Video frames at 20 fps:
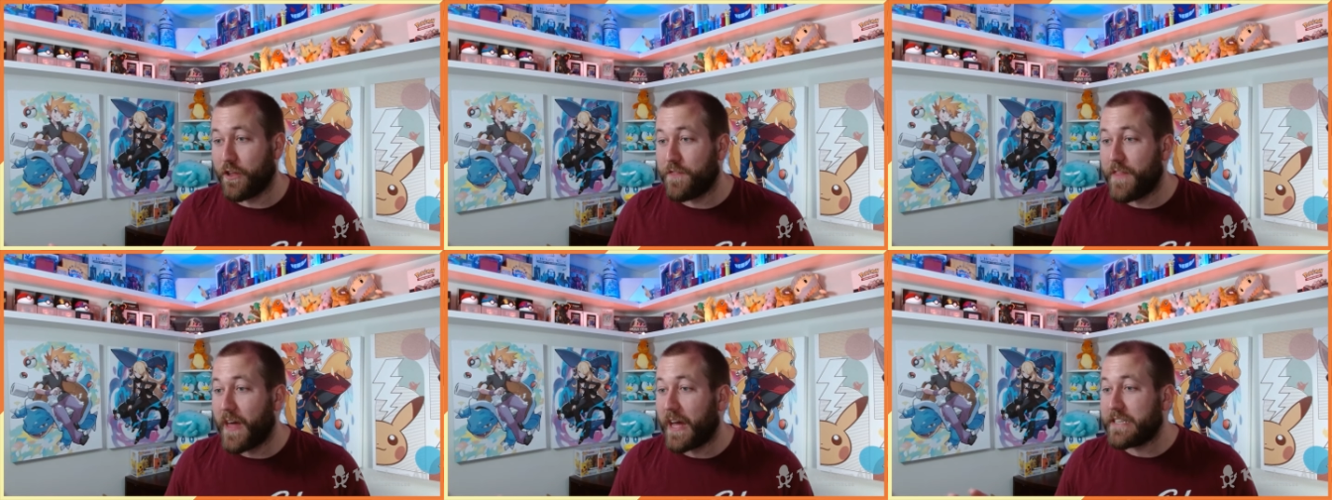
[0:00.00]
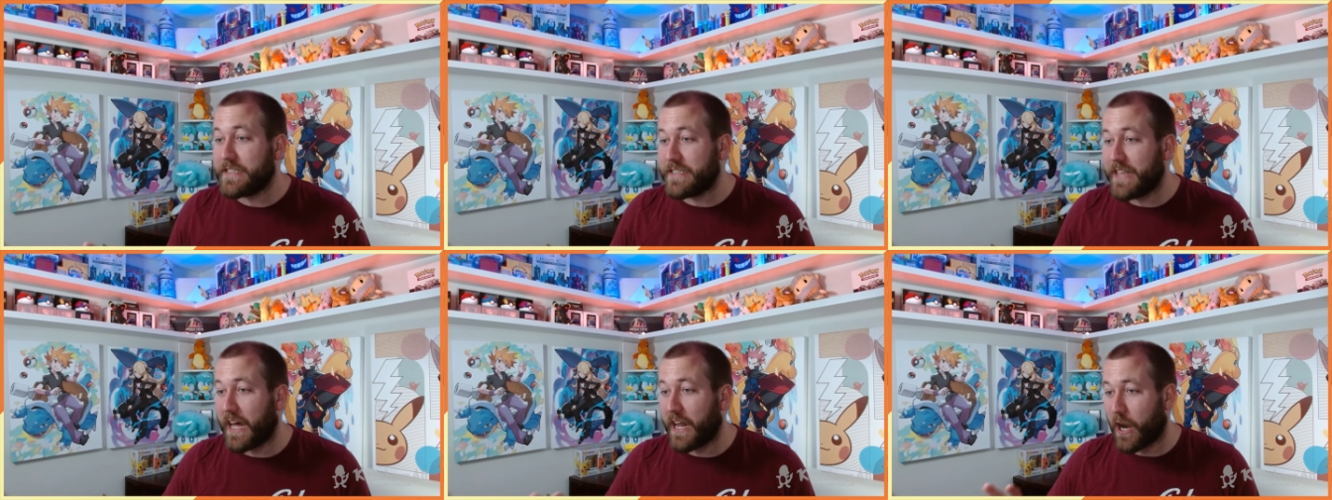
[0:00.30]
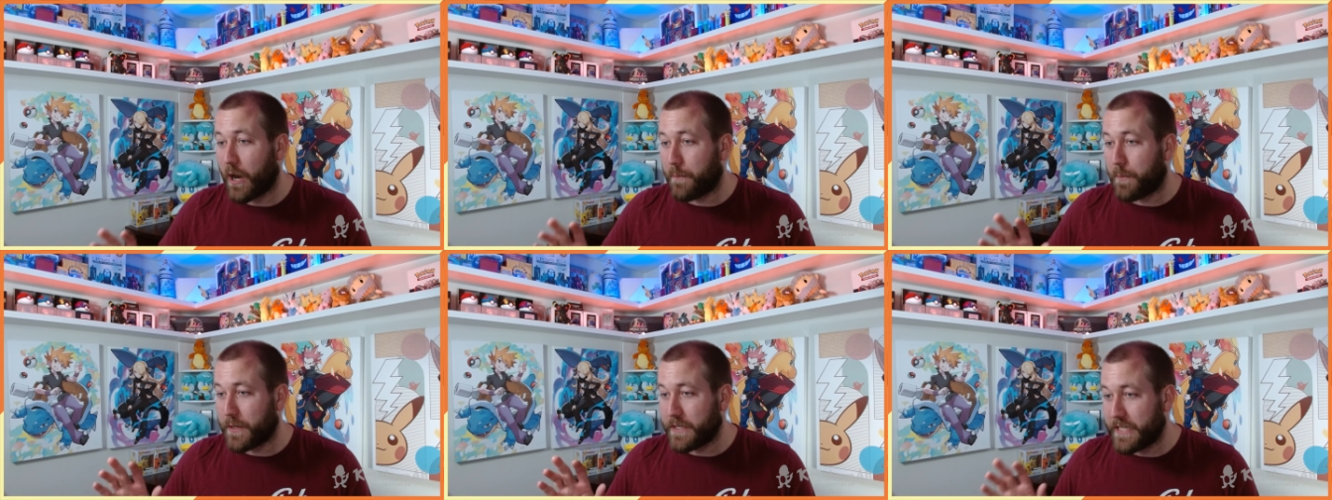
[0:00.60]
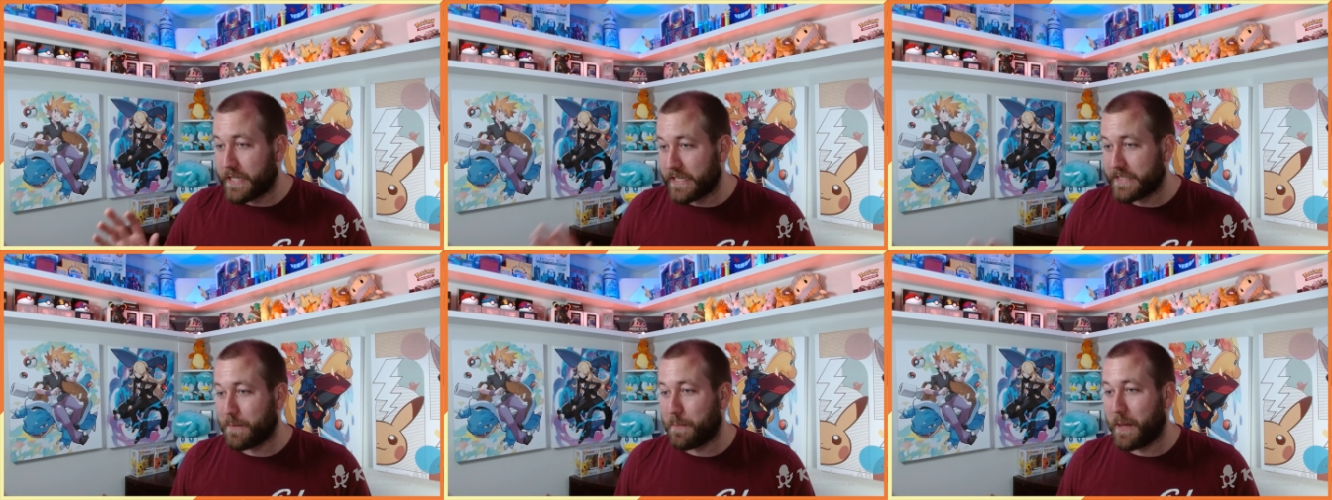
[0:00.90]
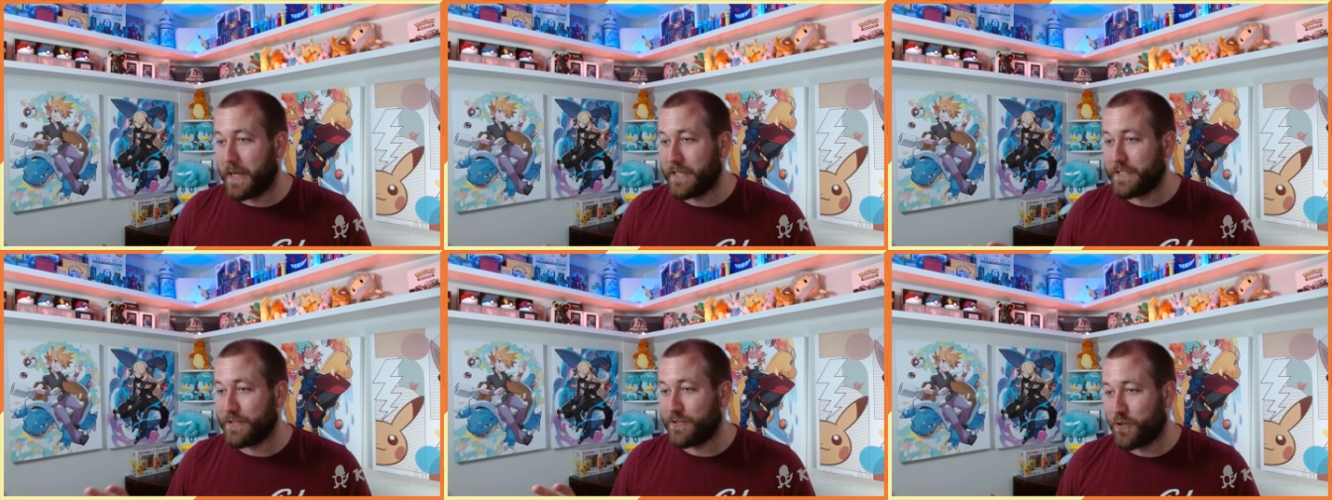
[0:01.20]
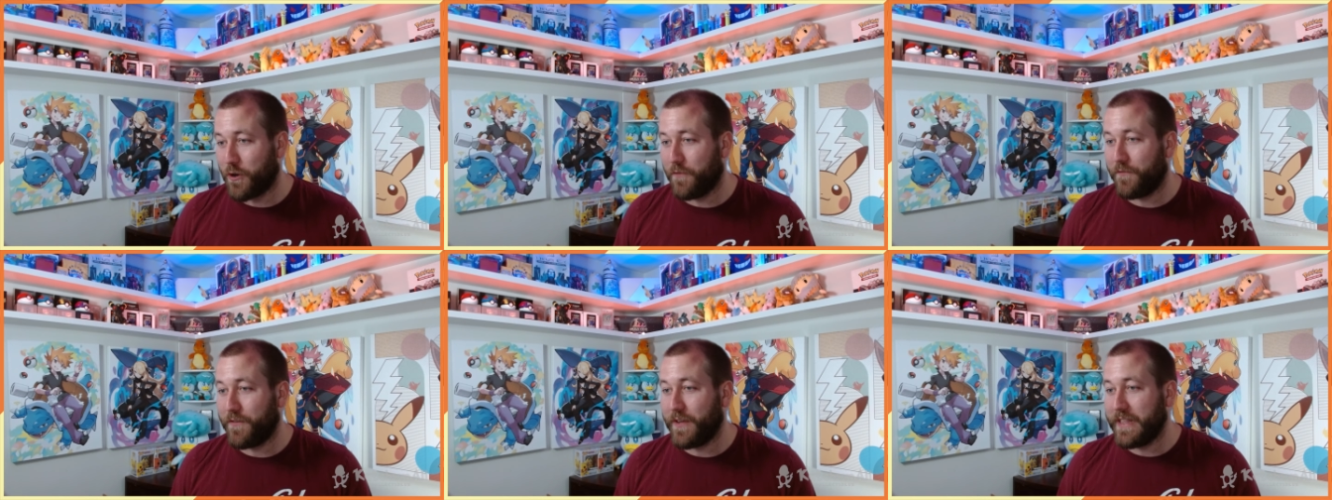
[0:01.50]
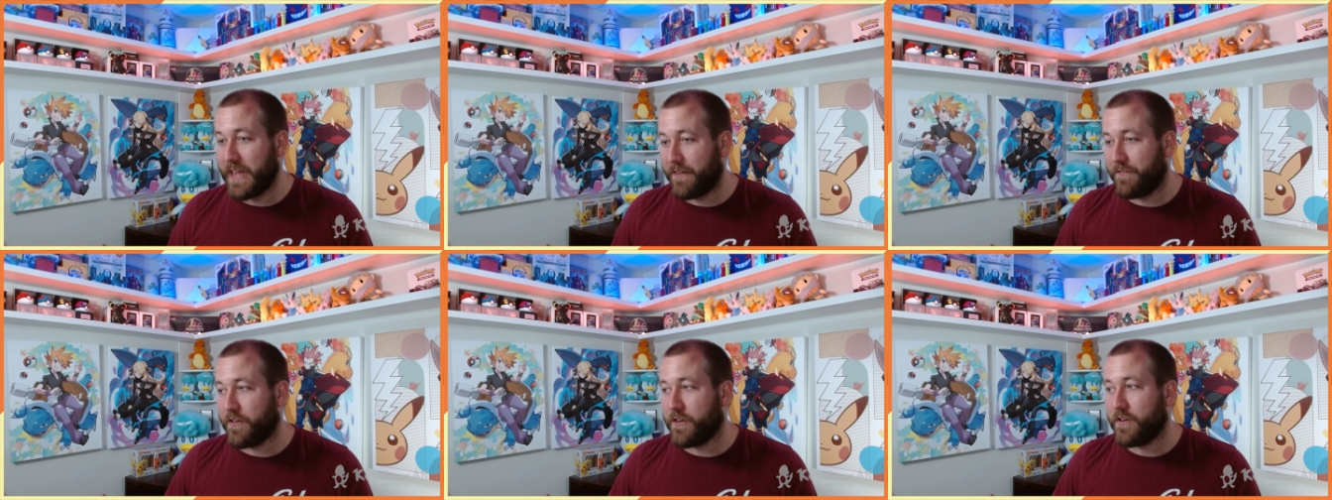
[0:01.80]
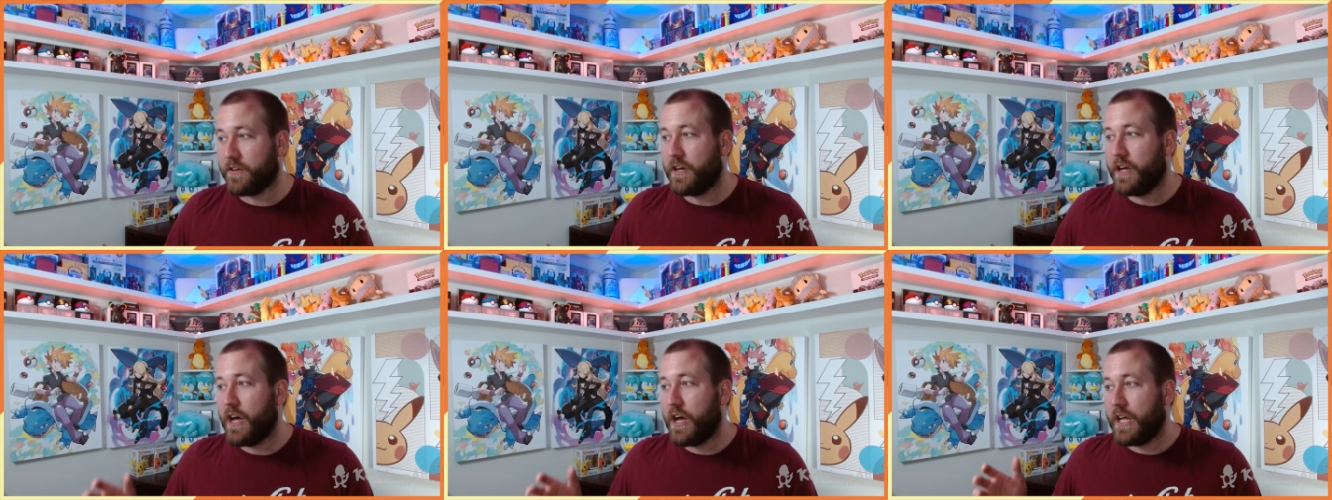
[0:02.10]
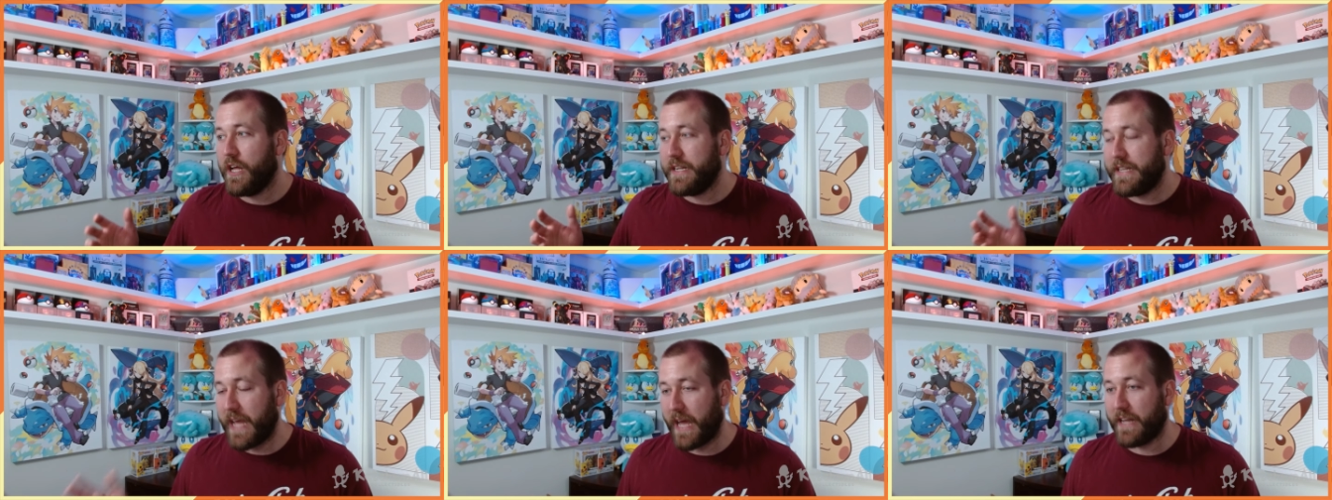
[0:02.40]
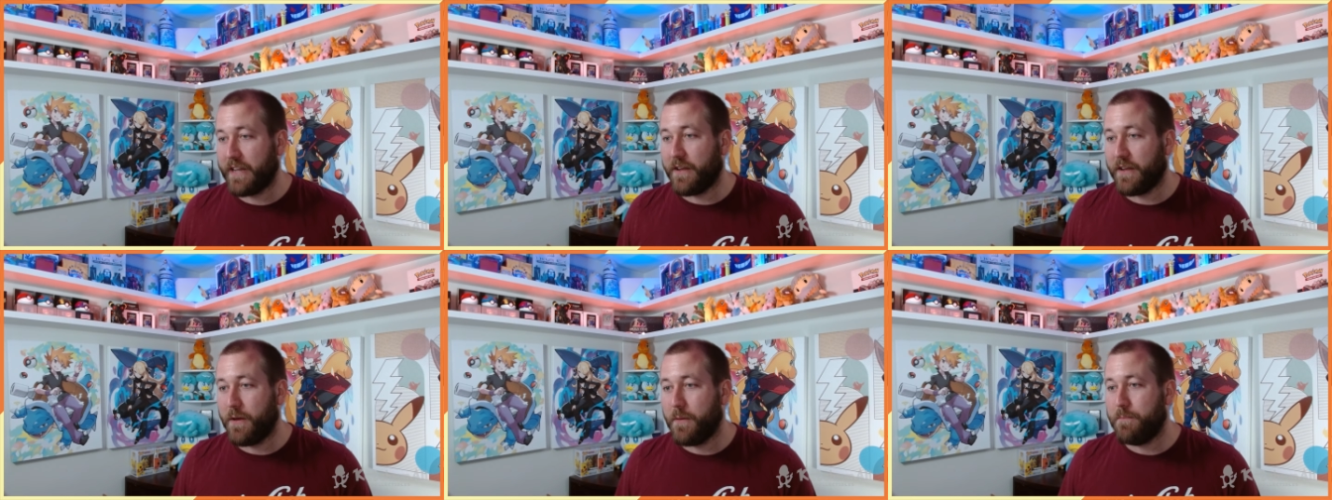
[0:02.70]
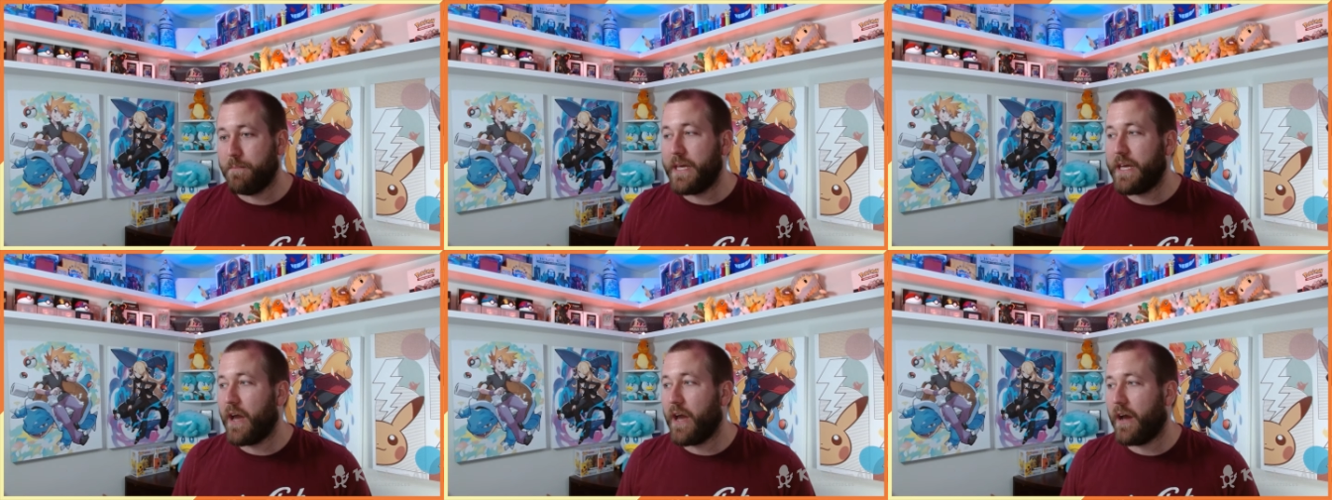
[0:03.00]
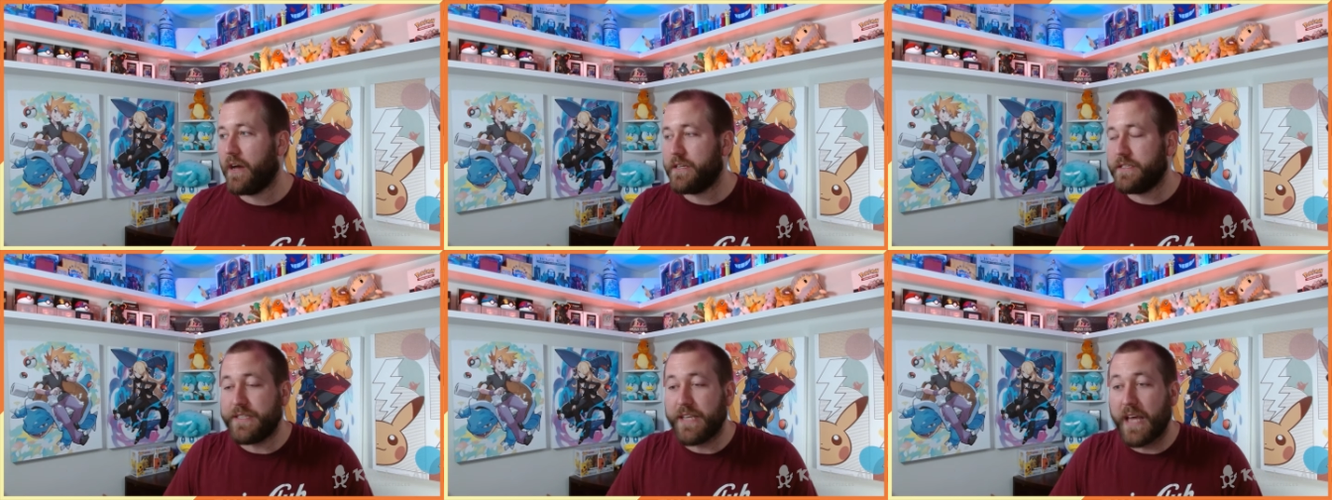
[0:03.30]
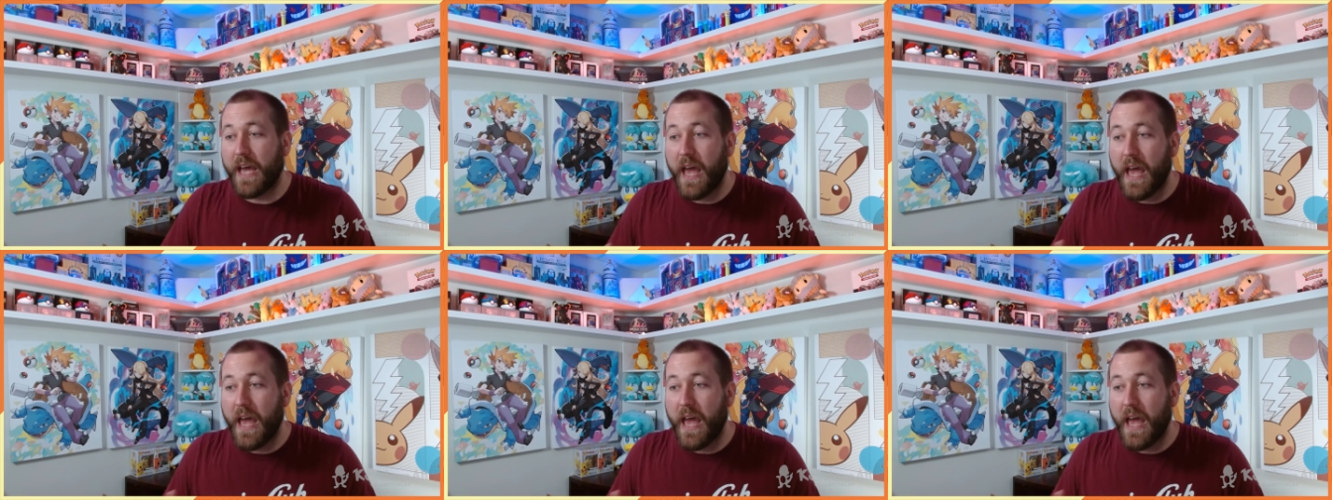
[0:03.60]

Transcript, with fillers: that is not our participation trophy level 10 because